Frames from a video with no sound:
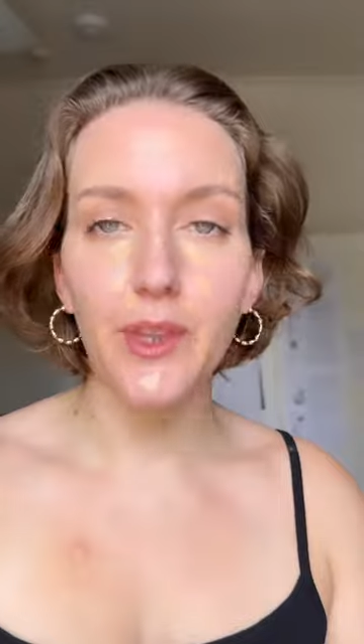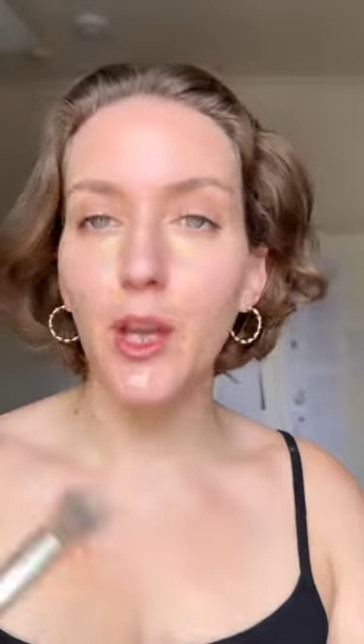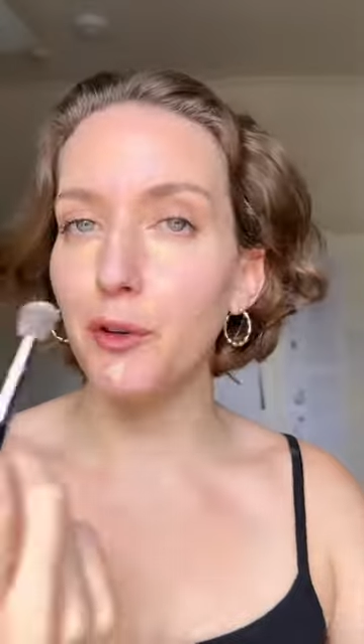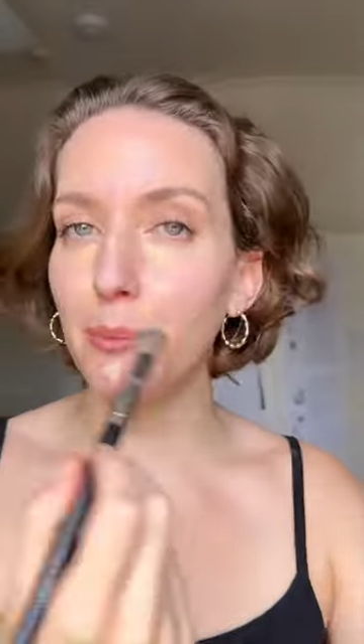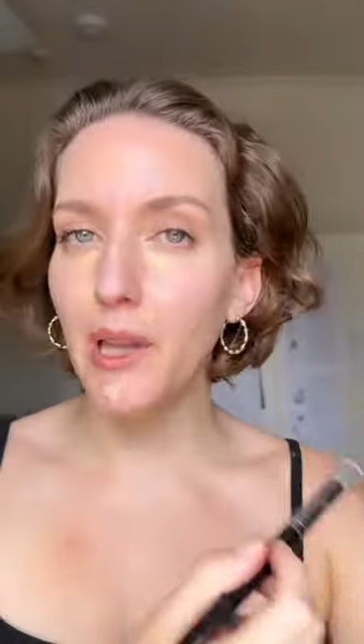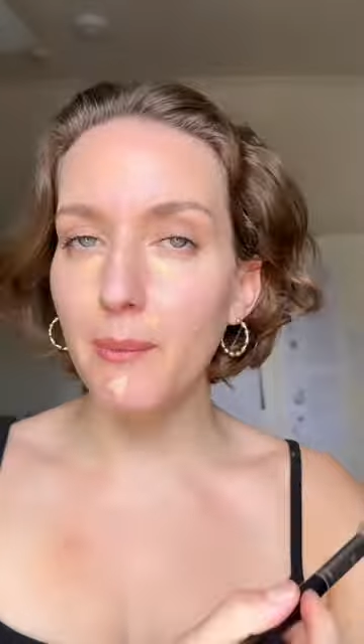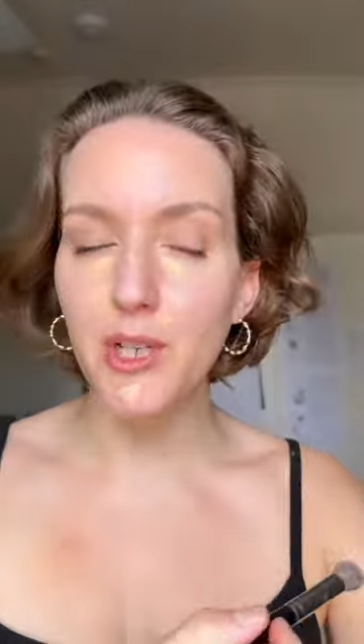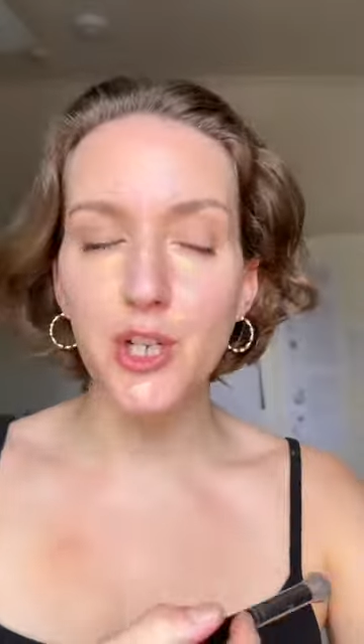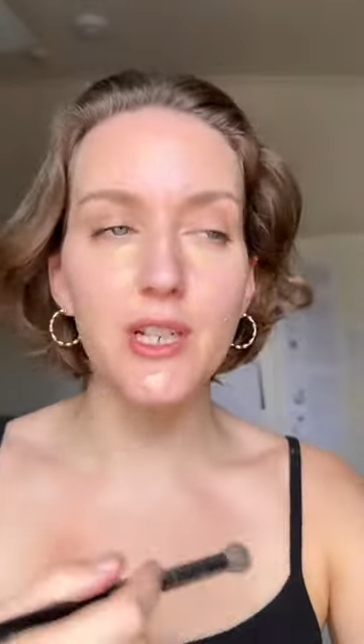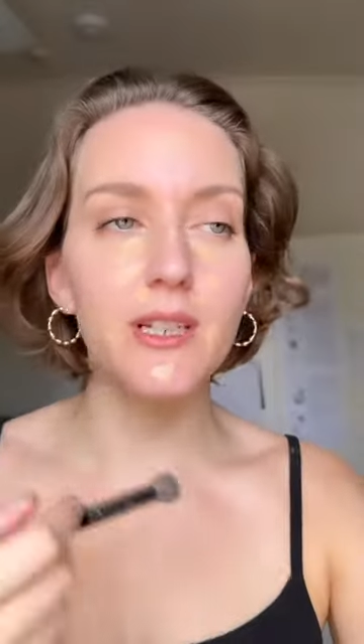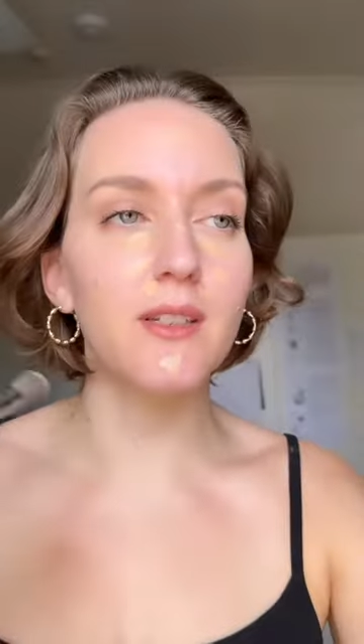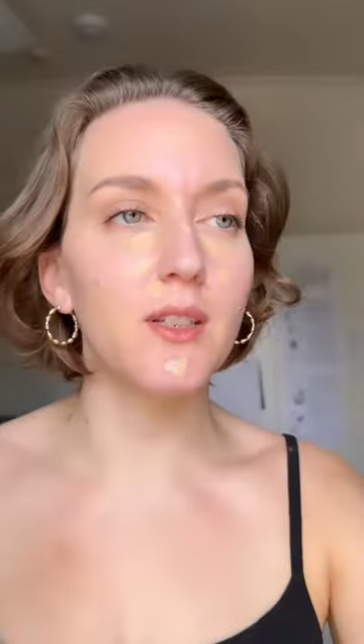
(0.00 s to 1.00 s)
over
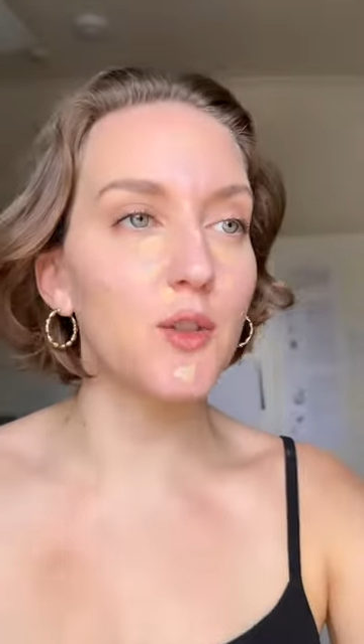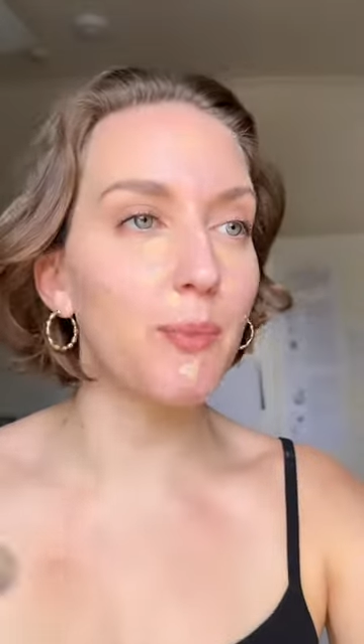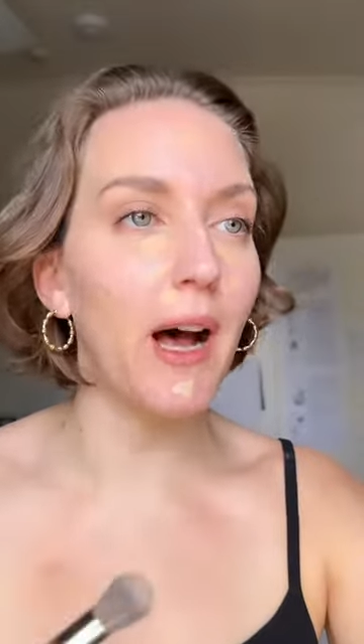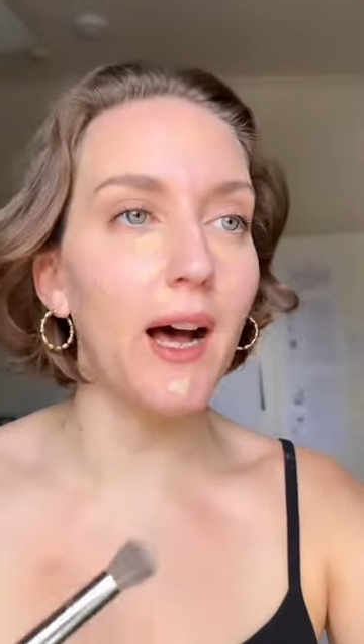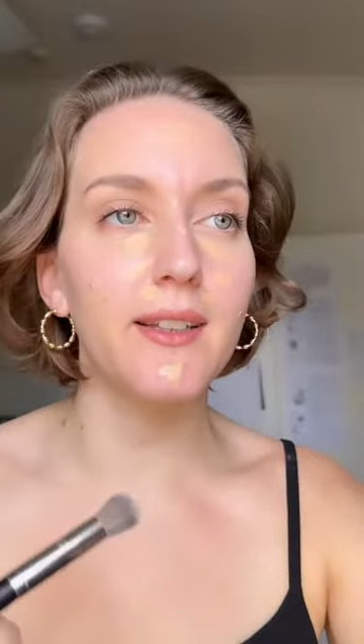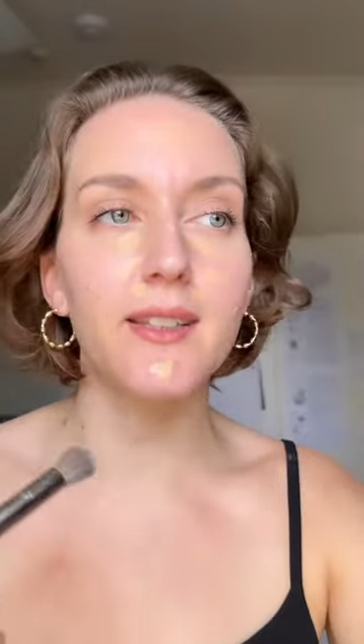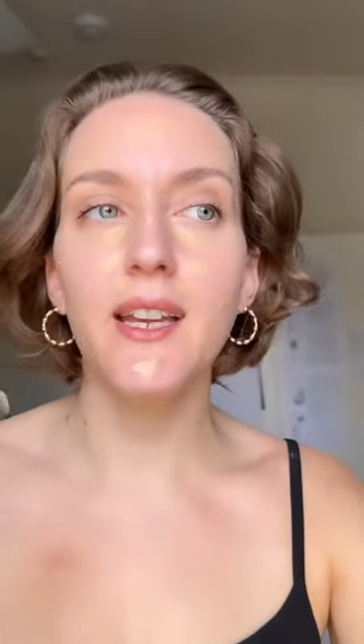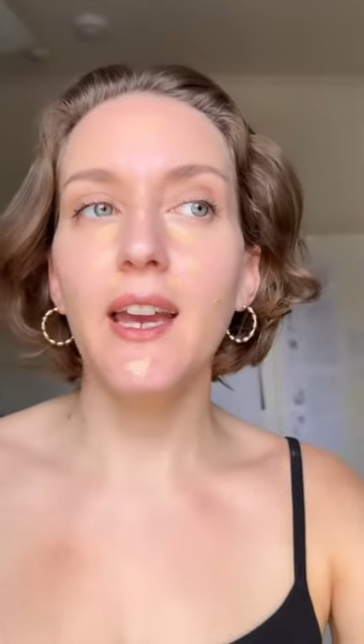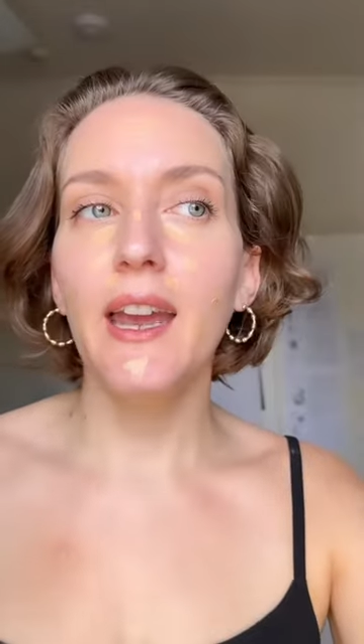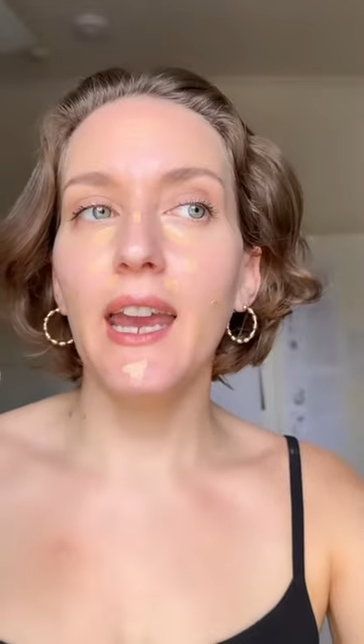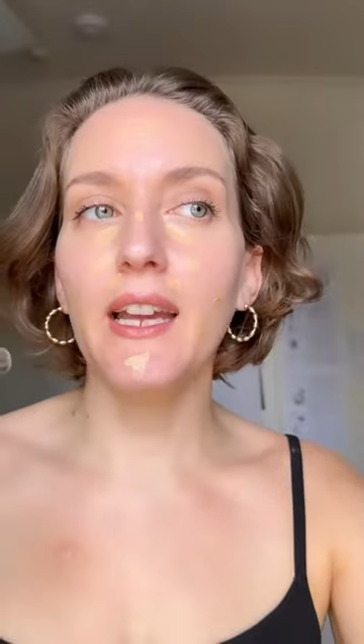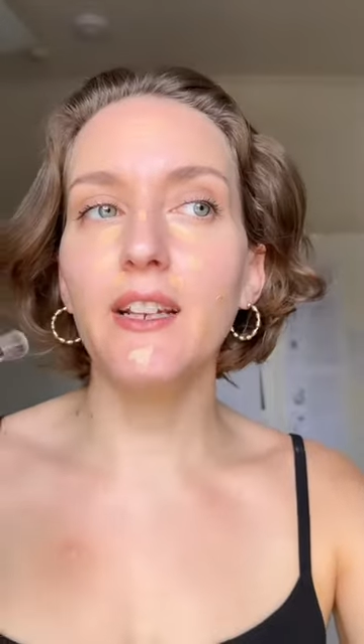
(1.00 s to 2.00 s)
blemishes, spots,
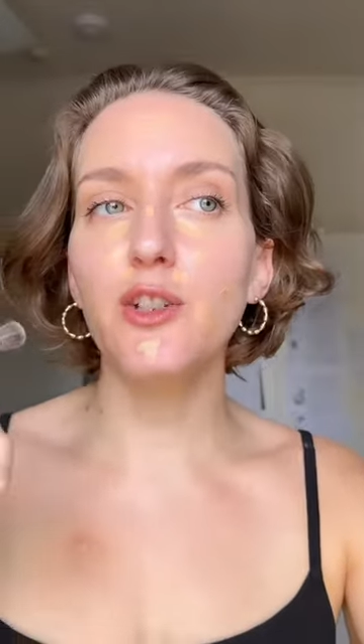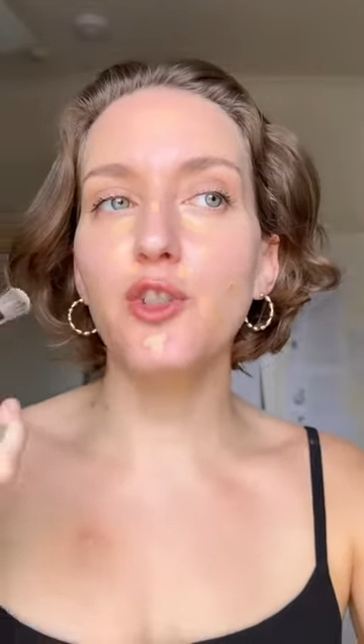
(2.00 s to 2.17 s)
and